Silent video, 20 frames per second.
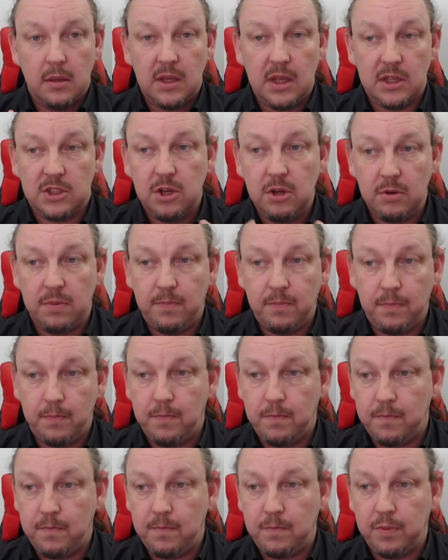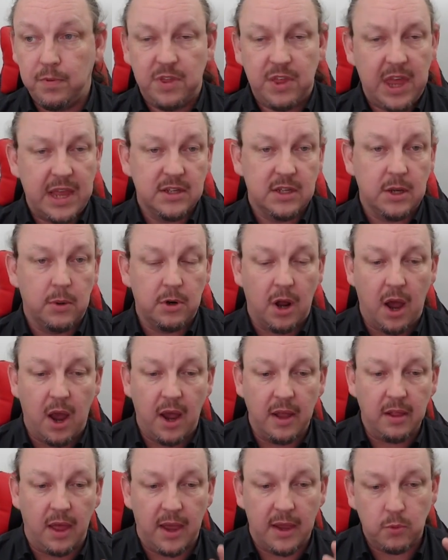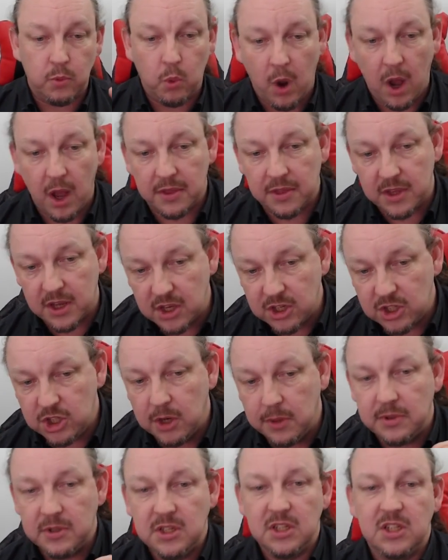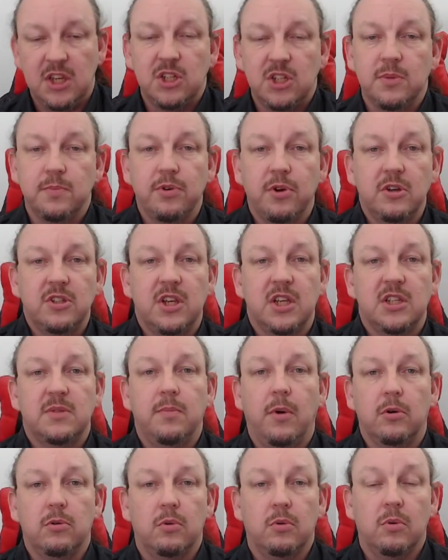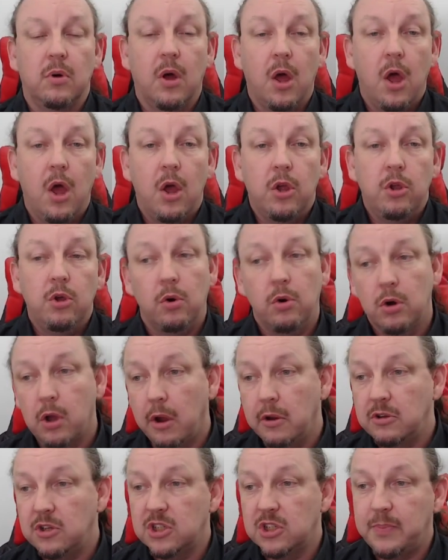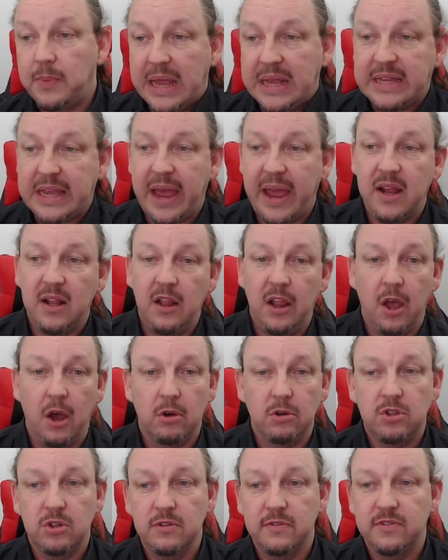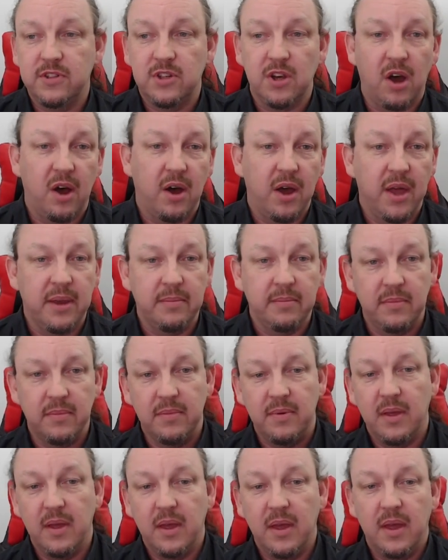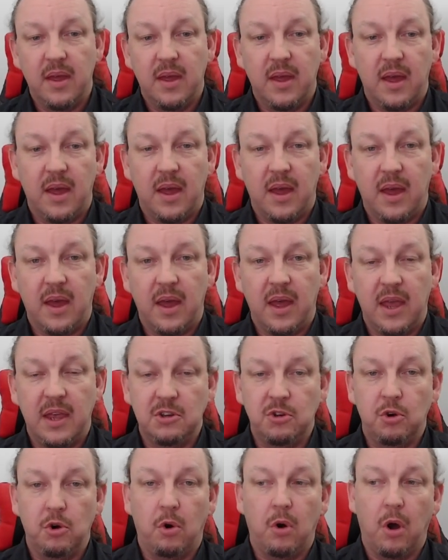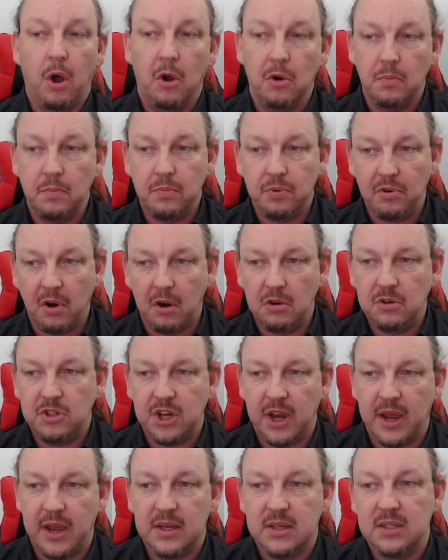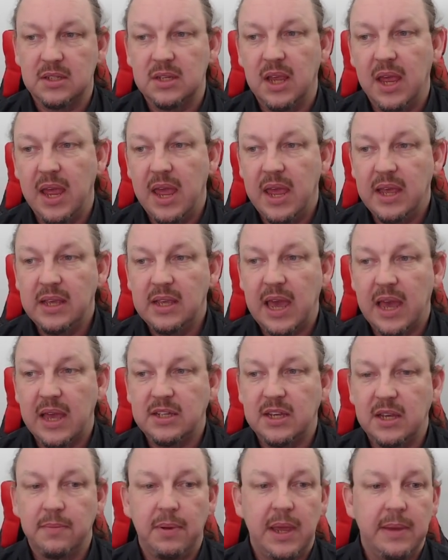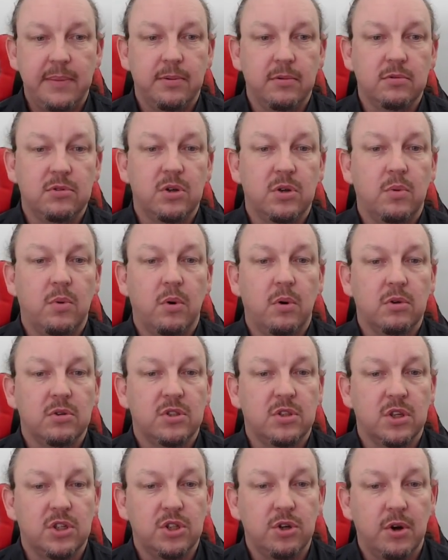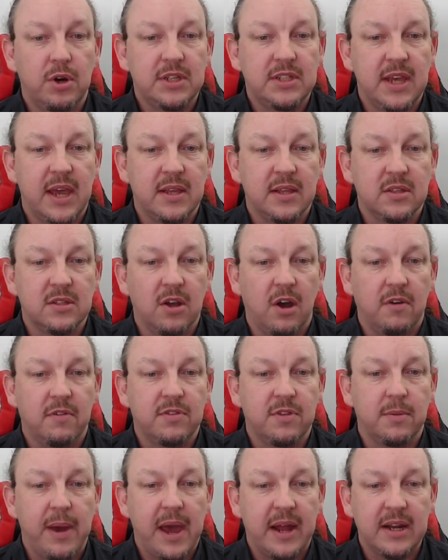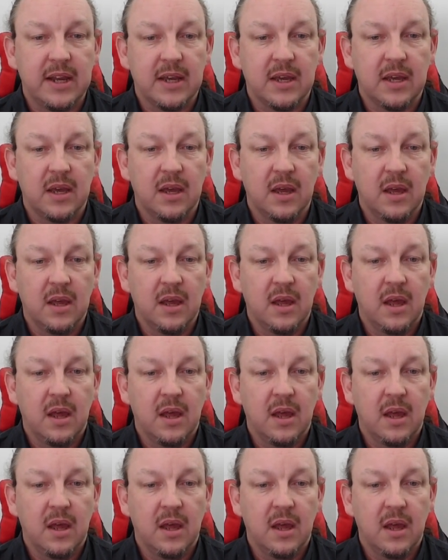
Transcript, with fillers: Now, two things I want to highlight. One, the consumer decision process model. You're going to spend a lot of time in your own projects getting people towards the choice end of the paddock